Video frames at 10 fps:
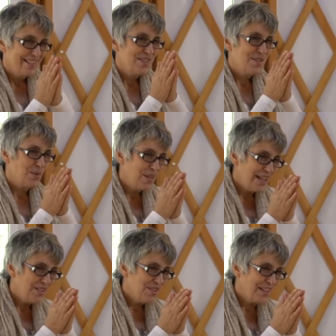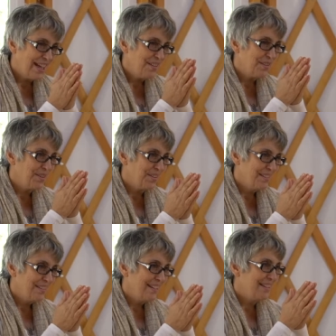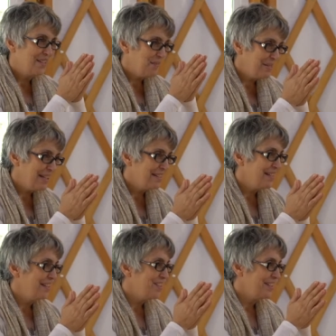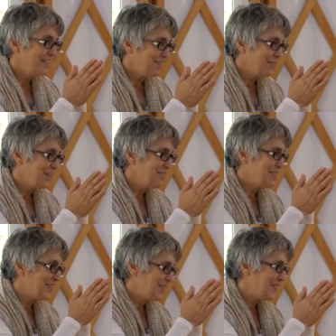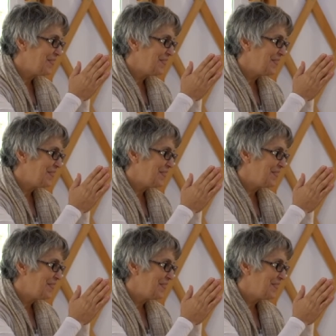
So nice to gather and to meet each and every one of you.